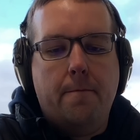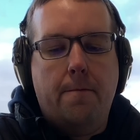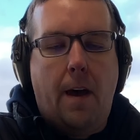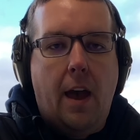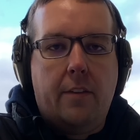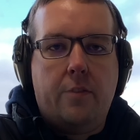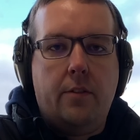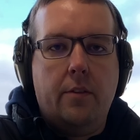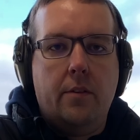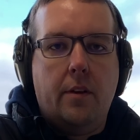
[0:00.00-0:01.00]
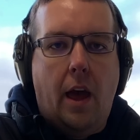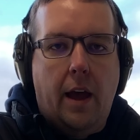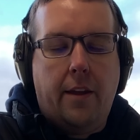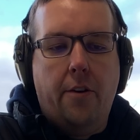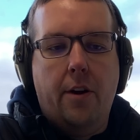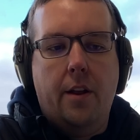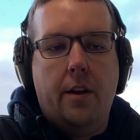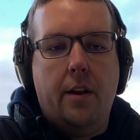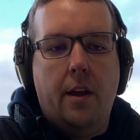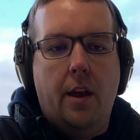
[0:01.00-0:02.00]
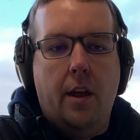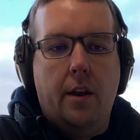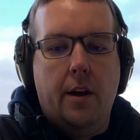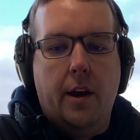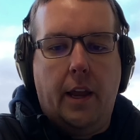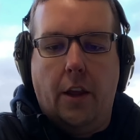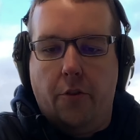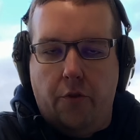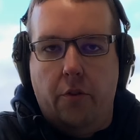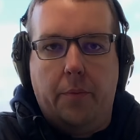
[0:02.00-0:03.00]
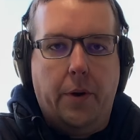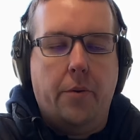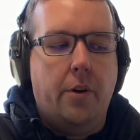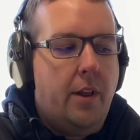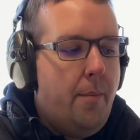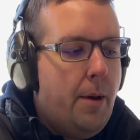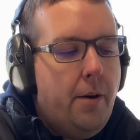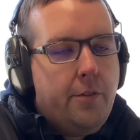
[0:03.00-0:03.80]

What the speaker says: fast, accurate, and I can control the recoil a lot better.